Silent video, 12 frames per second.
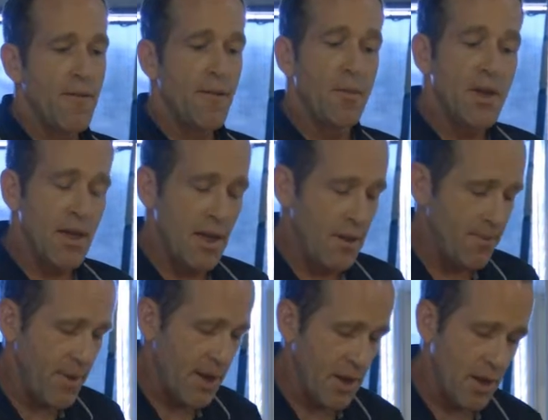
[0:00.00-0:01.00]
For
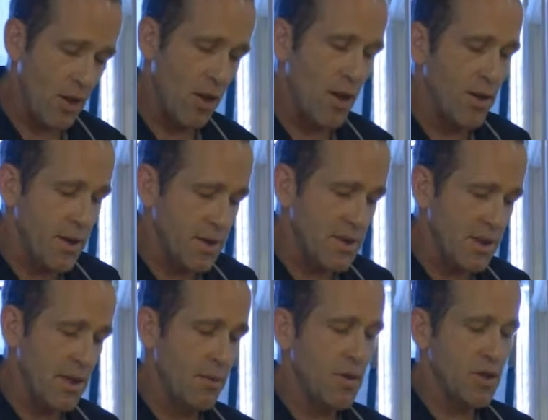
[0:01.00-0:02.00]
me, I got long
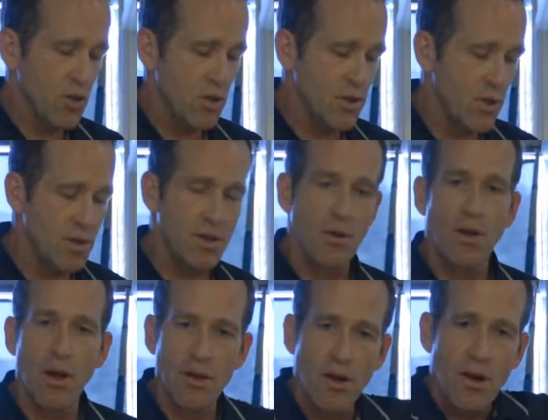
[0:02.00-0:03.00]
inseam, short torso,
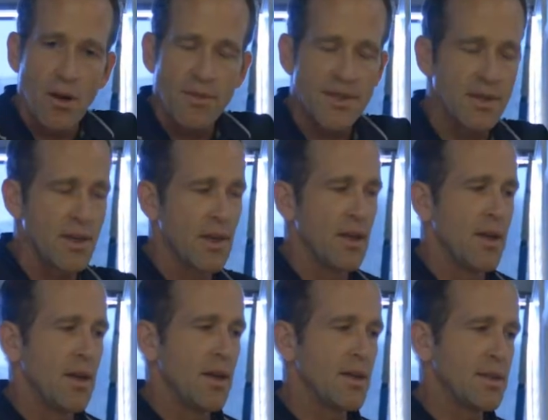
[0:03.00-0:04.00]
long arms.
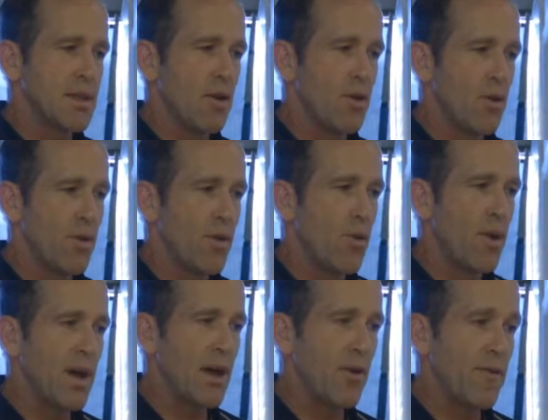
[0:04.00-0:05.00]
And so the
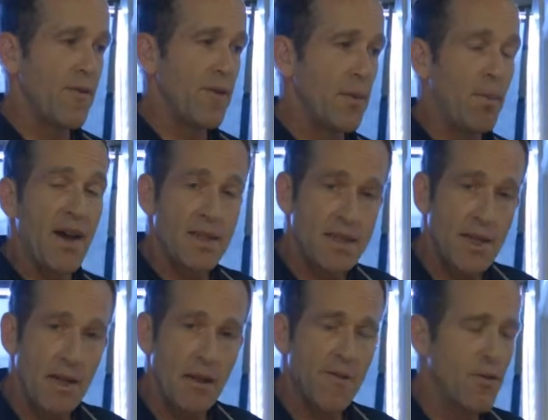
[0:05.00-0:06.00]
way I would fit
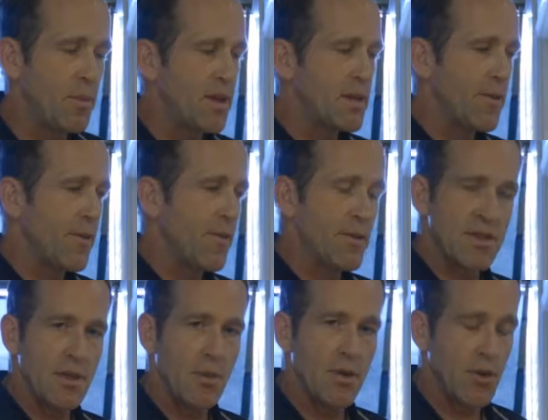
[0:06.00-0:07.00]
myself would be different from
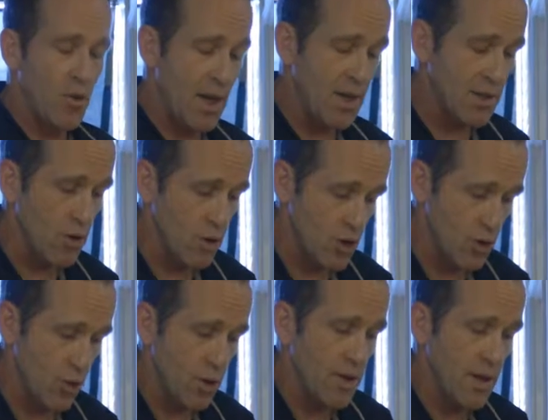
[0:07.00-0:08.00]
someone who has
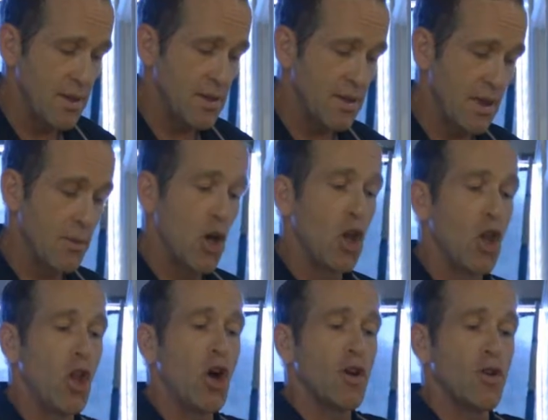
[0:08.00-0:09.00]
short inseam,
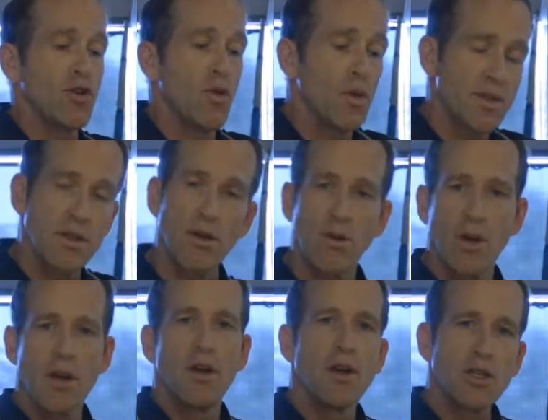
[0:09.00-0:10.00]
longer torso,
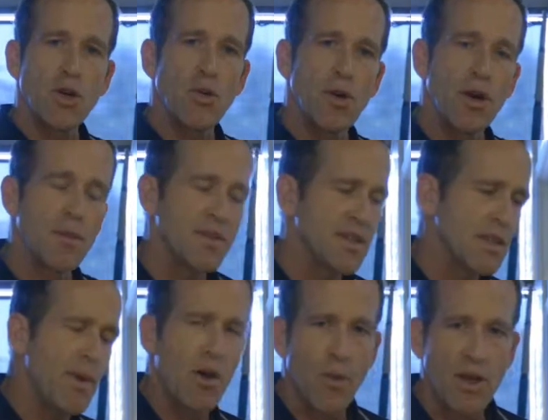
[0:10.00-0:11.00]
shorter arms. It's
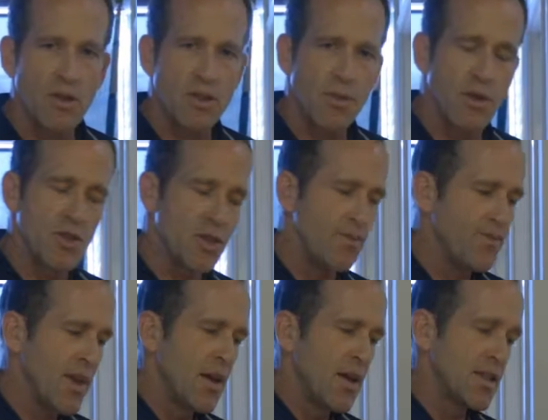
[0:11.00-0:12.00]
about weight distribution.
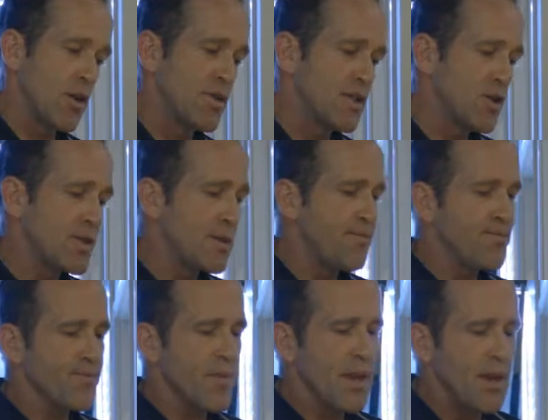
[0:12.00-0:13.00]
So it's just,
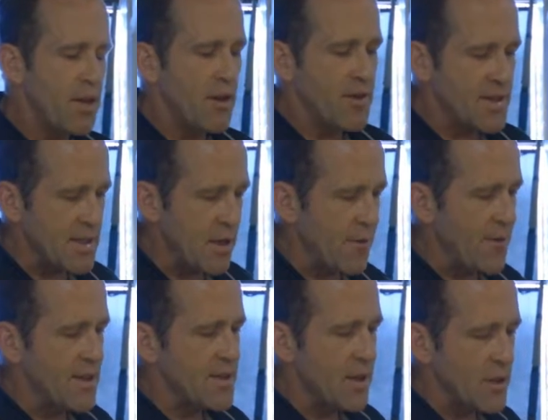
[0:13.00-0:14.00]
in and of
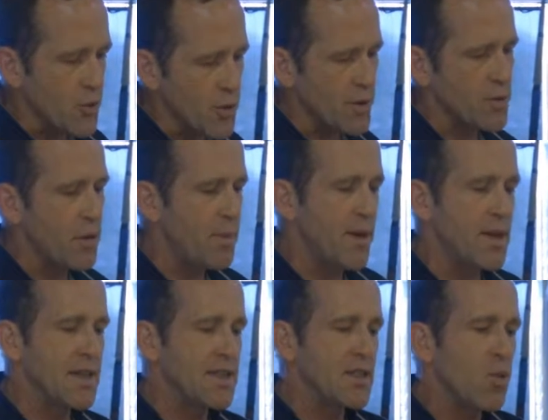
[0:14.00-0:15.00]
itself, it's not critical,
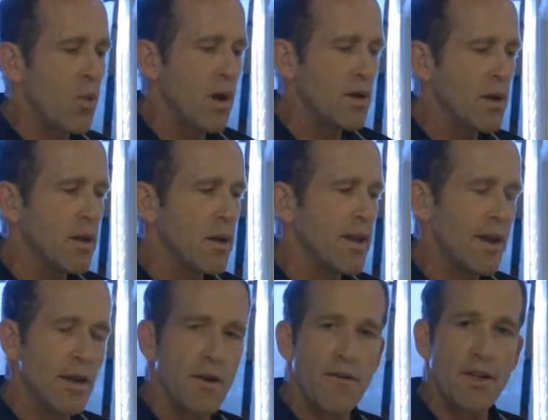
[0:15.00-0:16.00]
but it's just one little
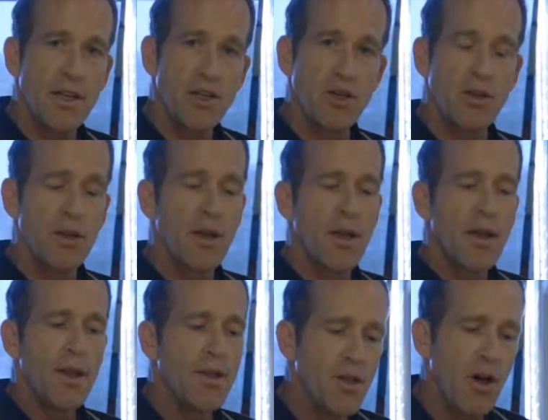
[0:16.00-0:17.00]
layer of additional
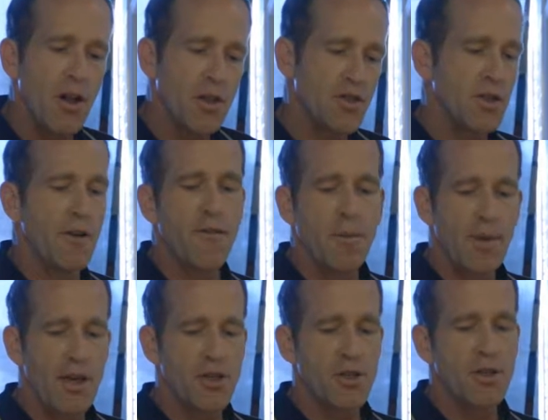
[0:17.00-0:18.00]
knowledge and
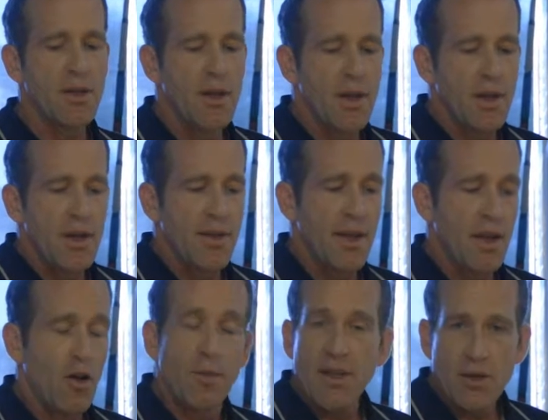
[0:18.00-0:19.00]
information that
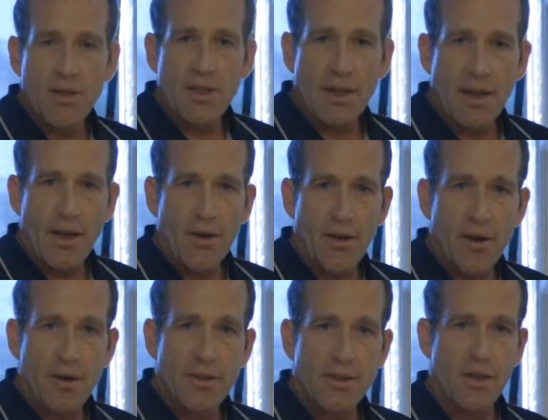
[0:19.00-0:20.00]
I'll be using later
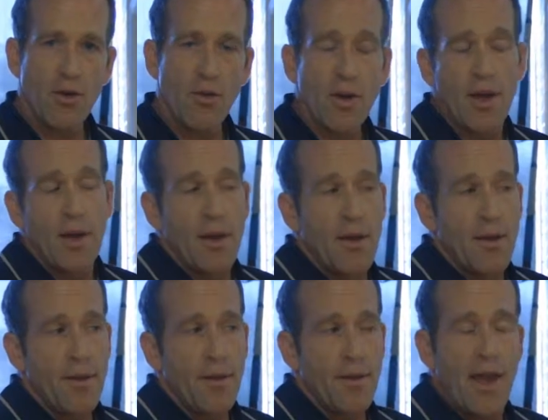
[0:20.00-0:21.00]
on. So
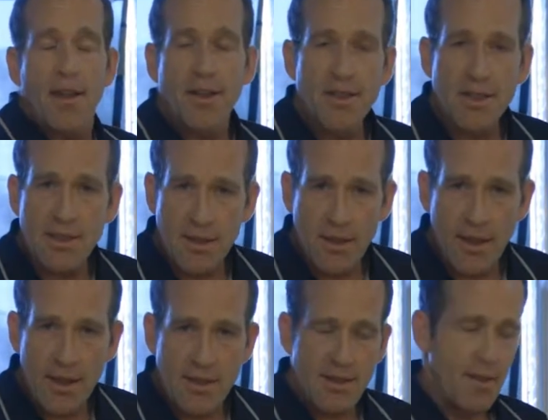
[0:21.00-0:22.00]
that leads us to the
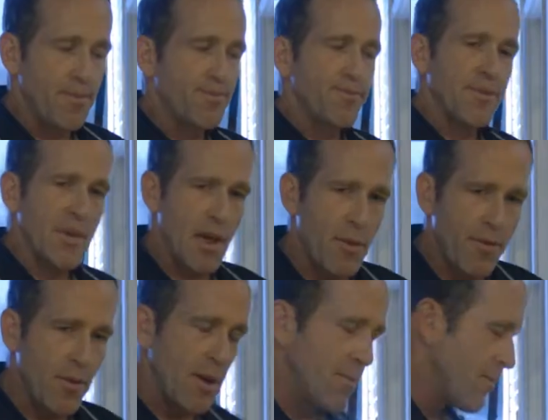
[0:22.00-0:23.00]
next step. Come
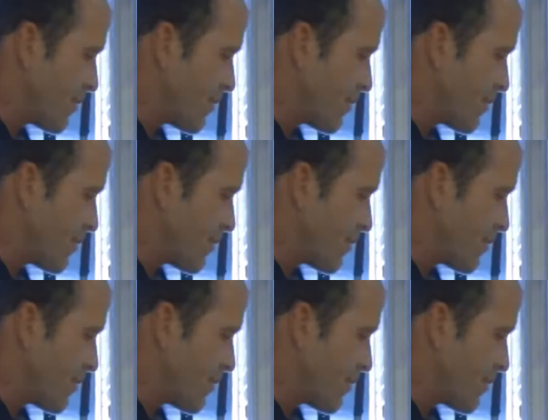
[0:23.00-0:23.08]
up with me.